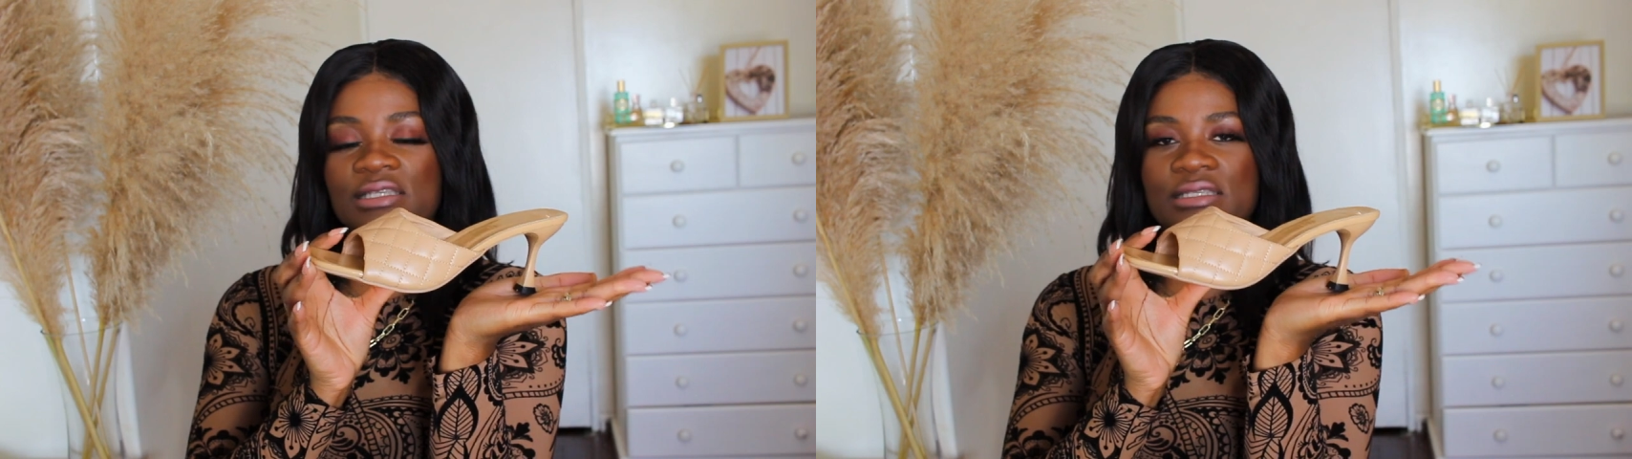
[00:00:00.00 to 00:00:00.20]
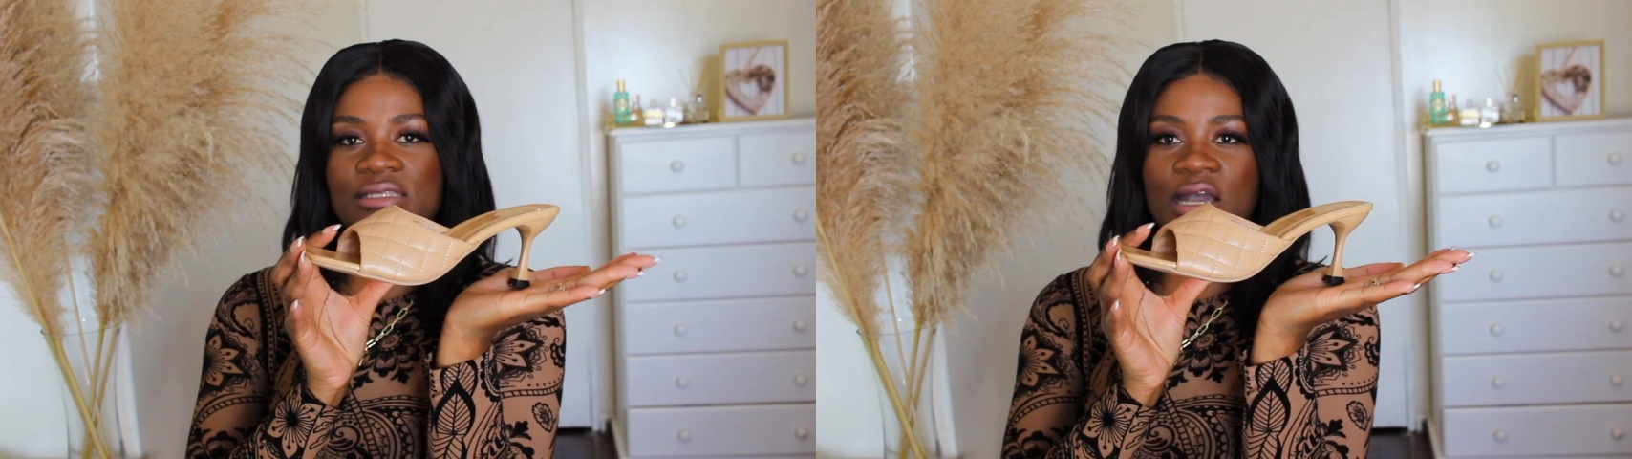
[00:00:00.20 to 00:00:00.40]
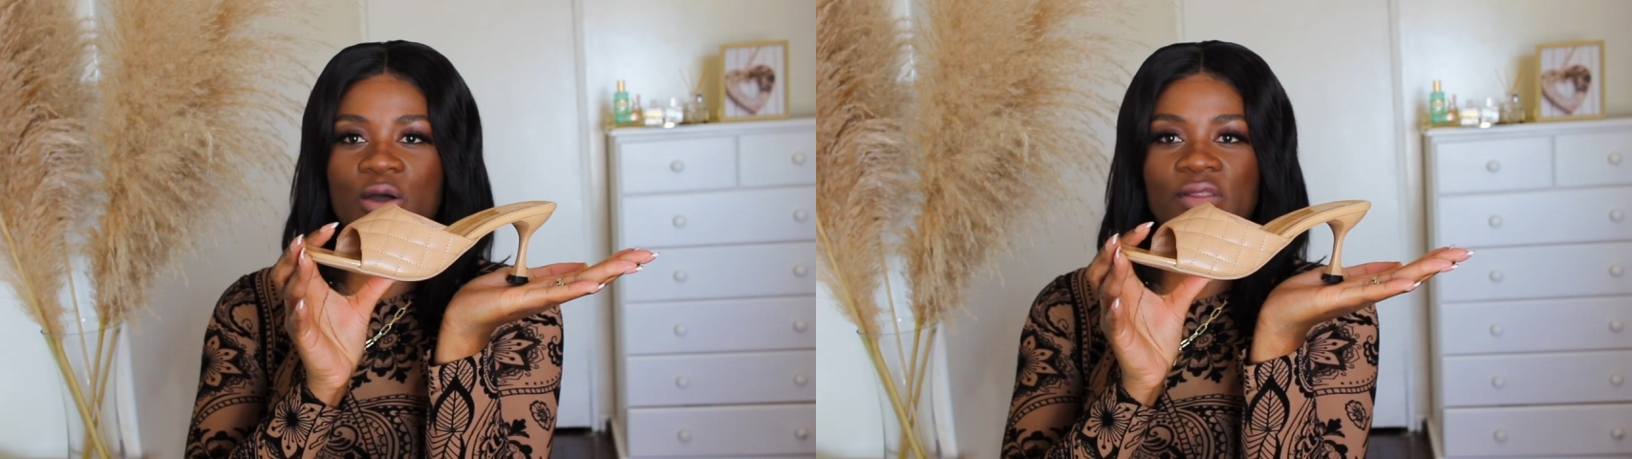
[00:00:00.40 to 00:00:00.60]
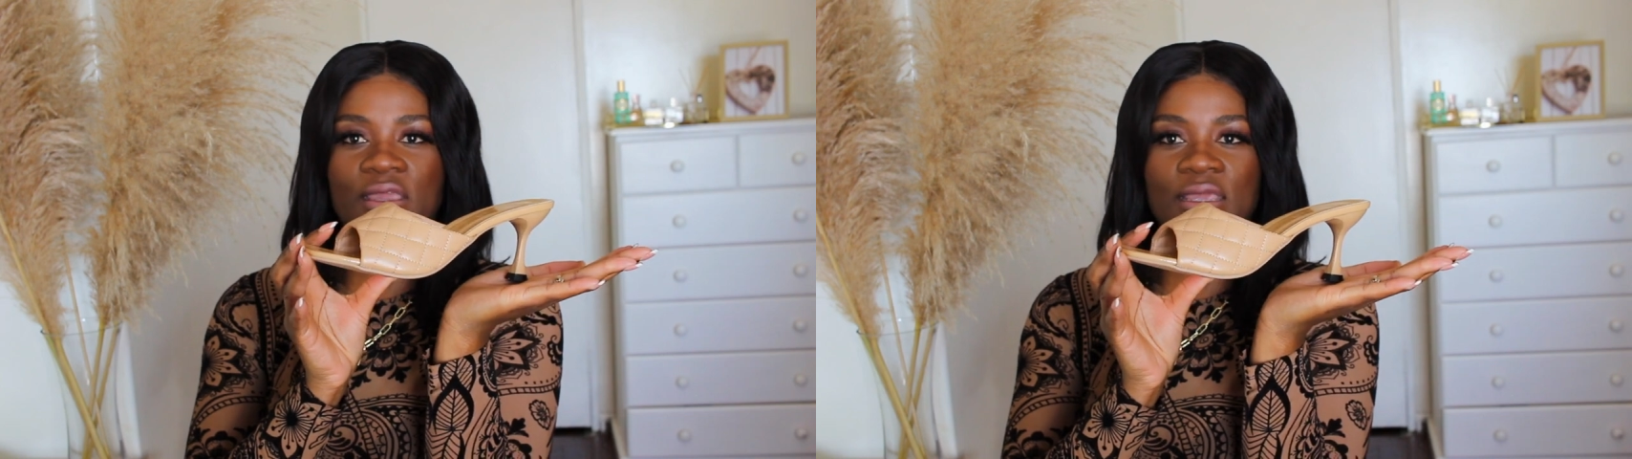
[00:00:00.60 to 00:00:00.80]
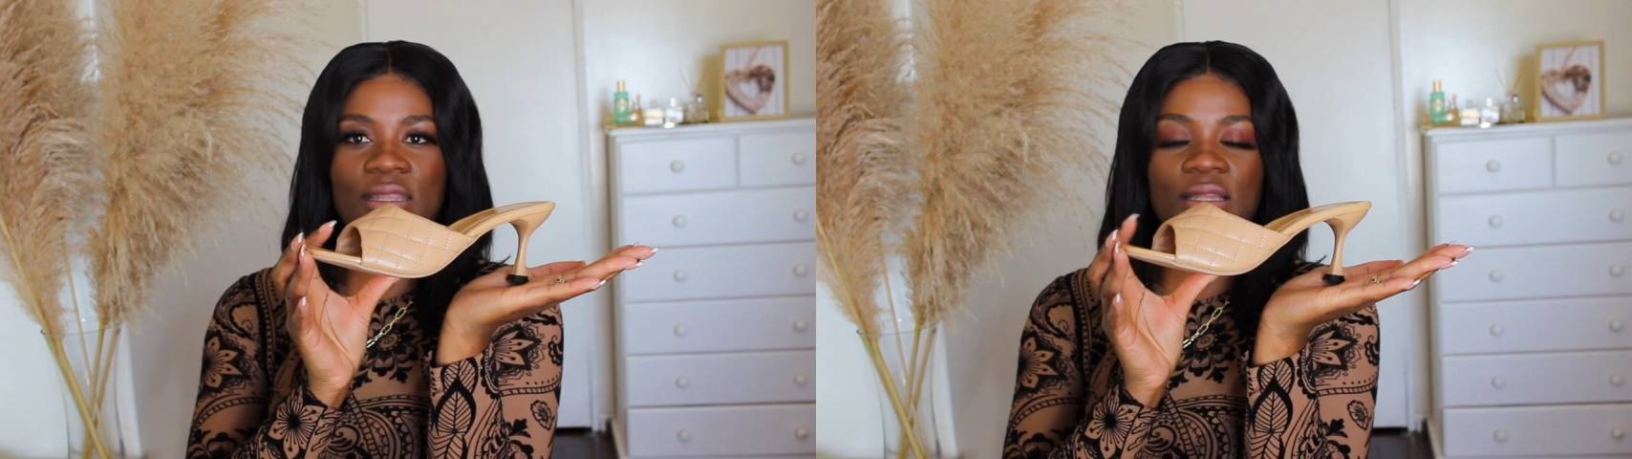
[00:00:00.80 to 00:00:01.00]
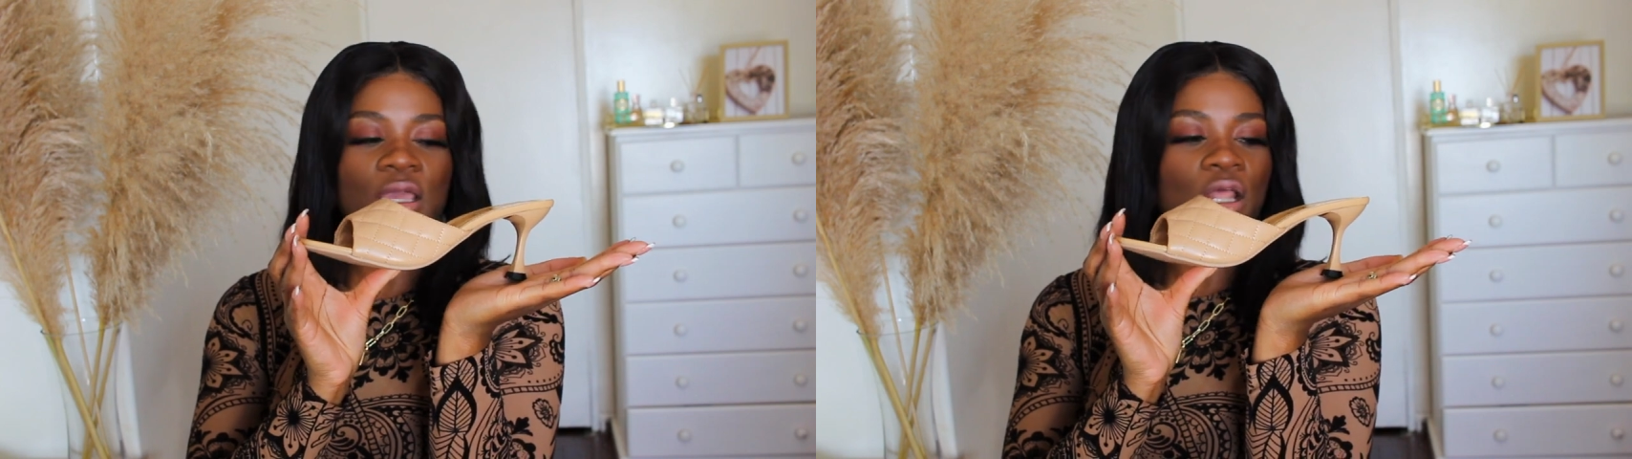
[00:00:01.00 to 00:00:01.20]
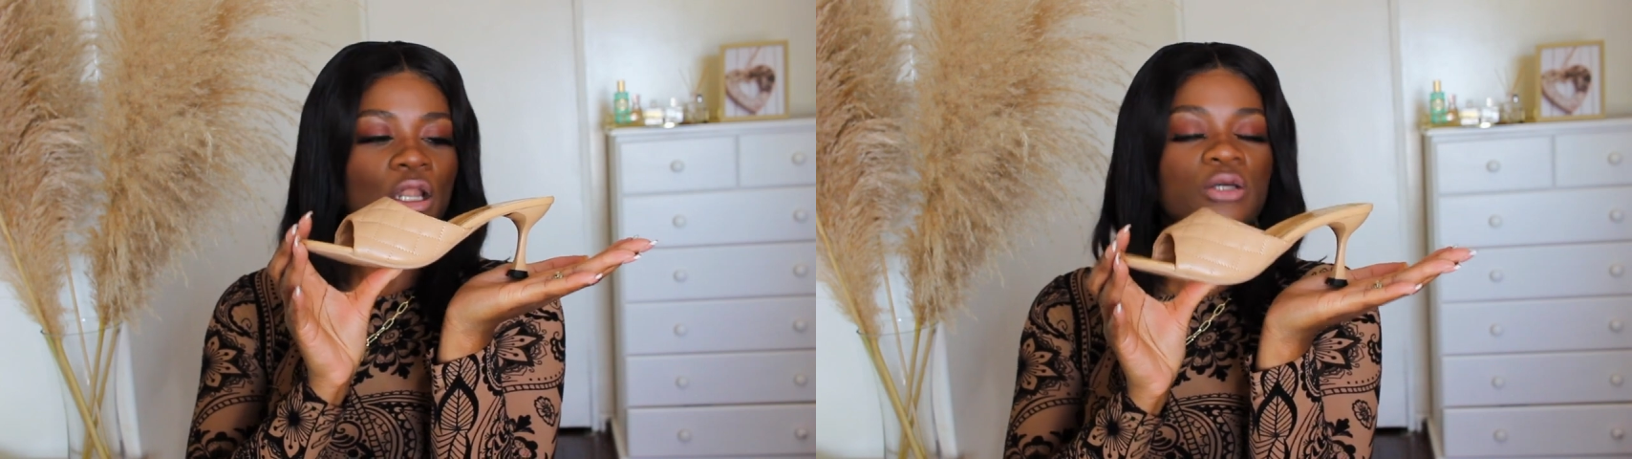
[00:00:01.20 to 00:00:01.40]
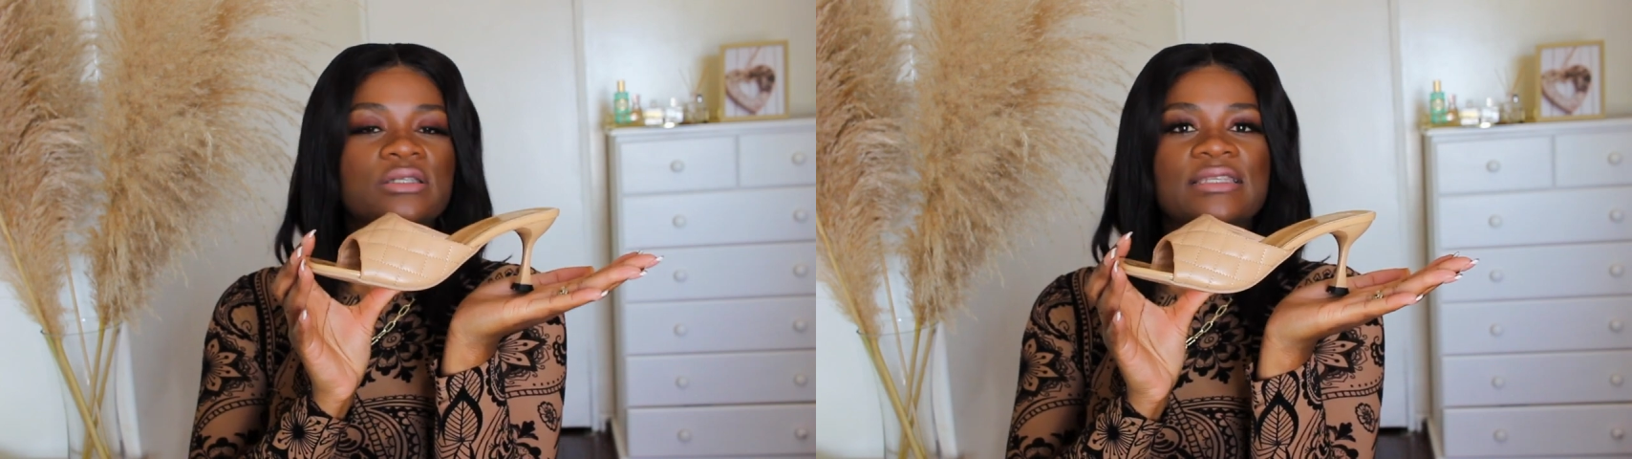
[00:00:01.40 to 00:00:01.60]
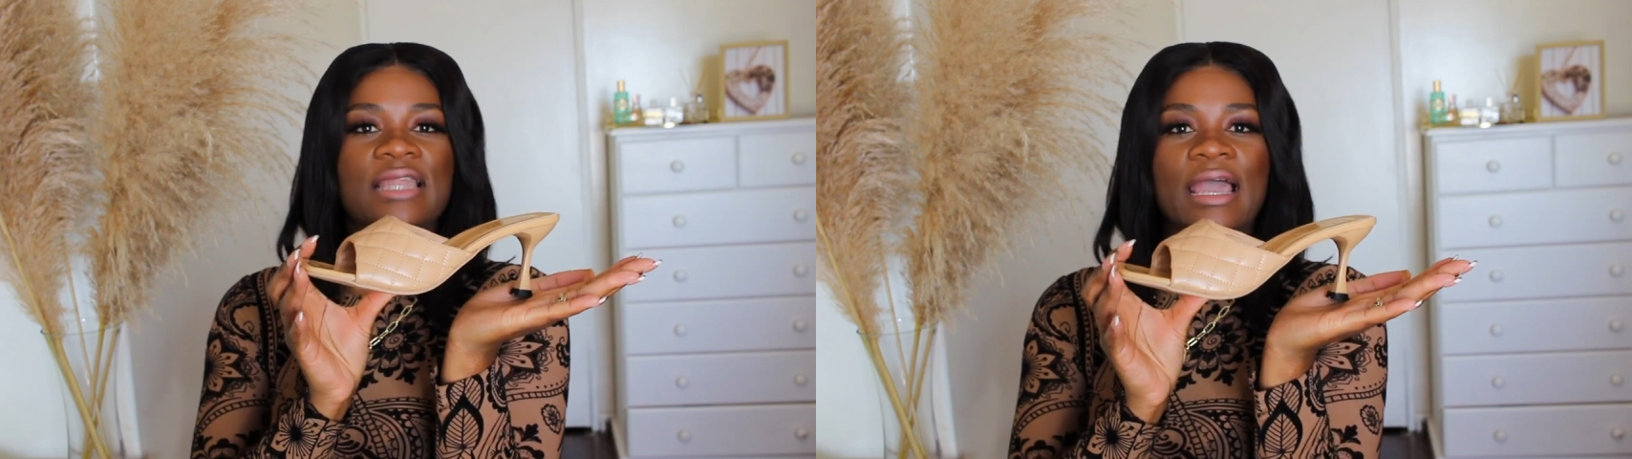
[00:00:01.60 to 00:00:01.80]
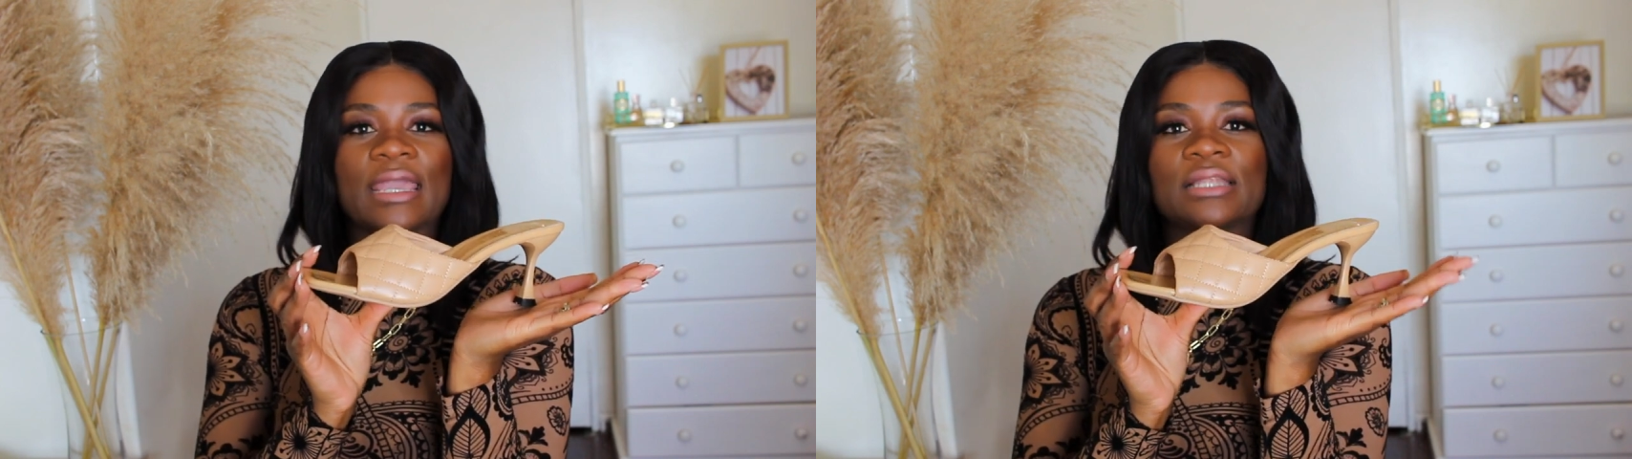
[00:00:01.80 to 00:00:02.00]
This is how the heel looks
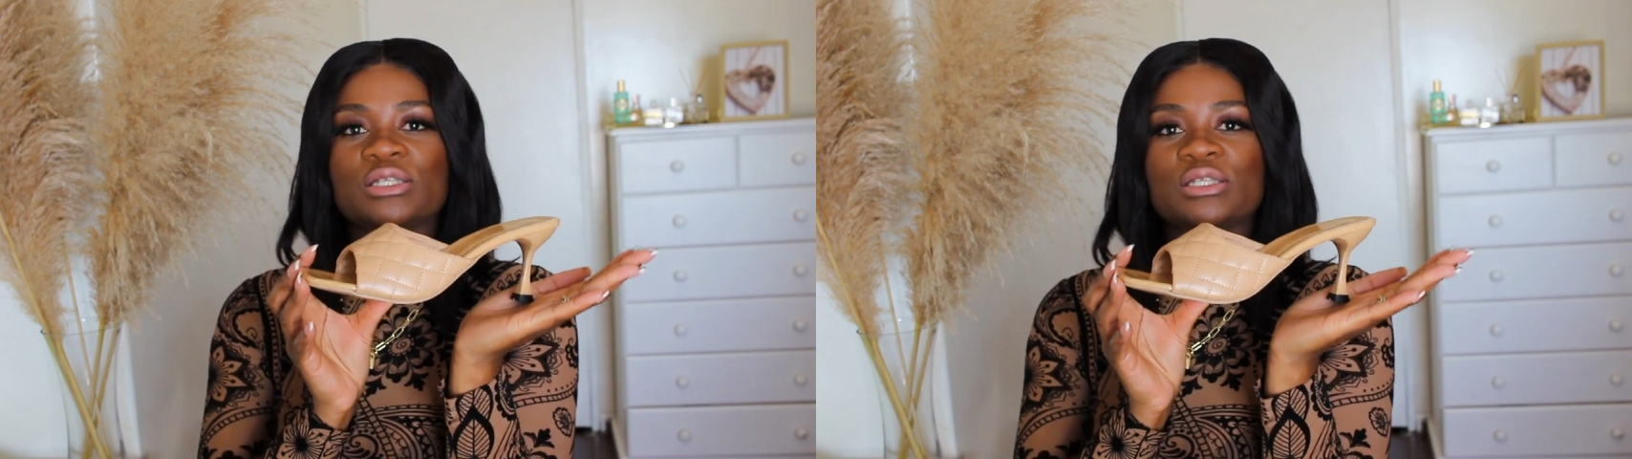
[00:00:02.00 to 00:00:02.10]
like.